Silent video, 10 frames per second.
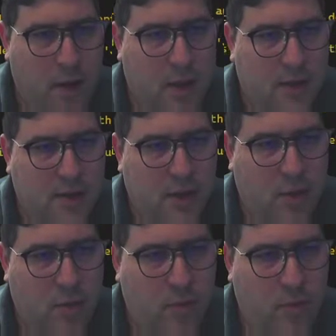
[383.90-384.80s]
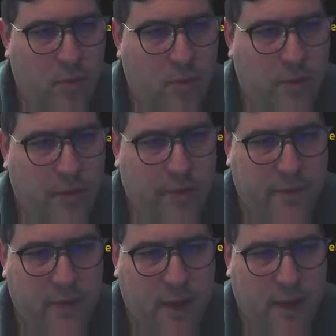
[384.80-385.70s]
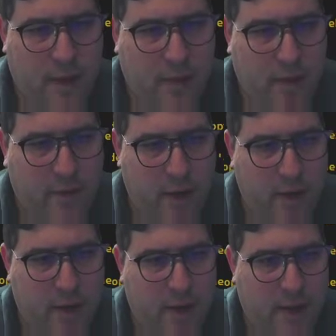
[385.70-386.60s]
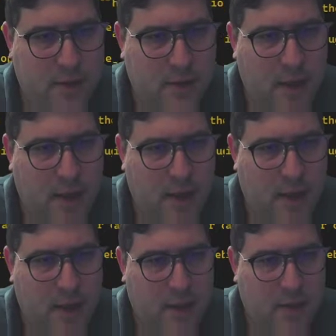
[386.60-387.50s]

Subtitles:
So we have all of our things, and